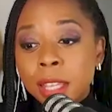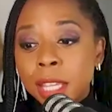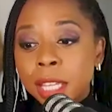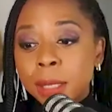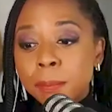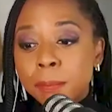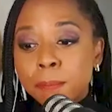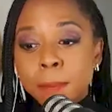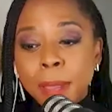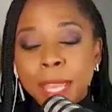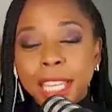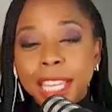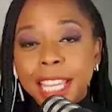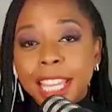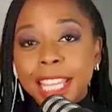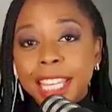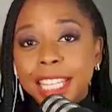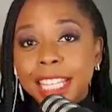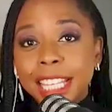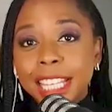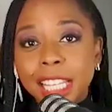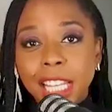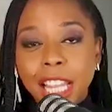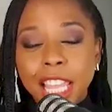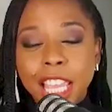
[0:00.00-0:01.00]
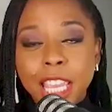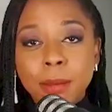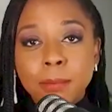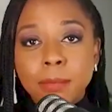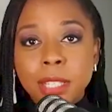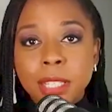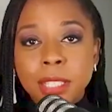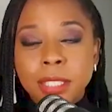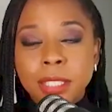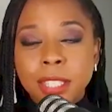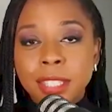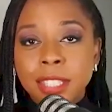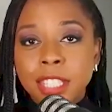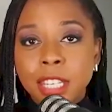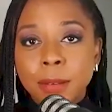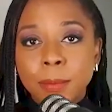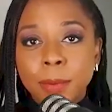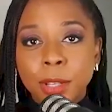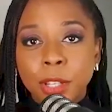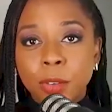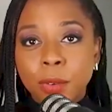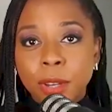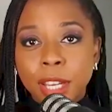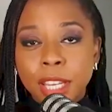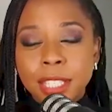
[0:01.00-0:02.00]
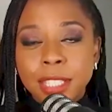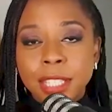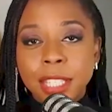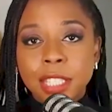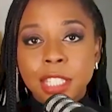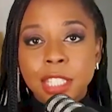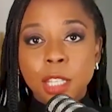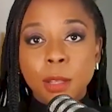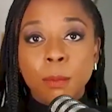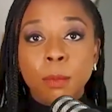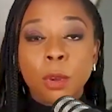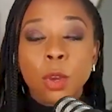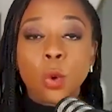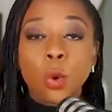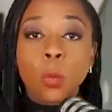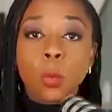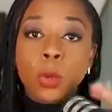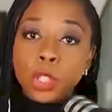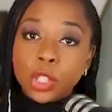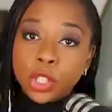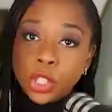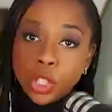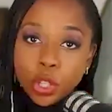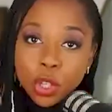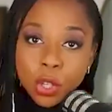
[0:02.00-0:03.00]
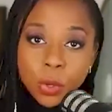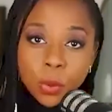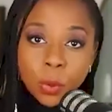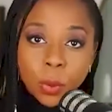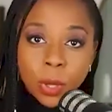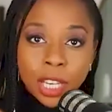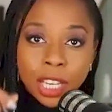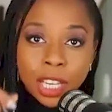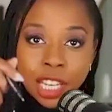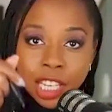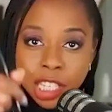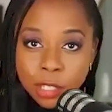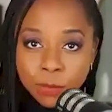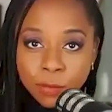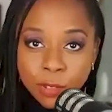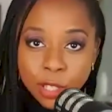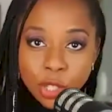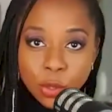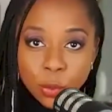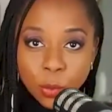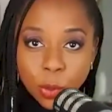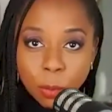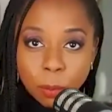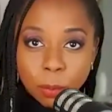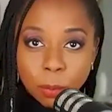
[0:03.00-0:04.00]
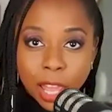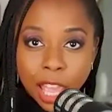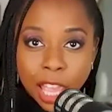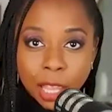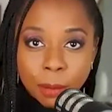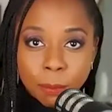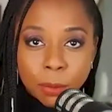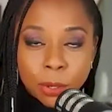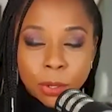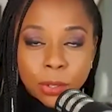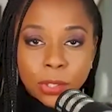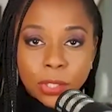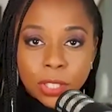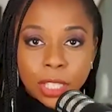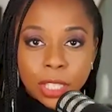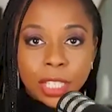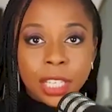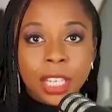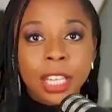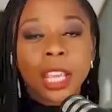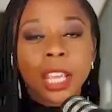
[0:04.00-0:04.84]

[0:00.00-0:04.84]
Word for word: make any claim to systemic racism when you, an individual black person,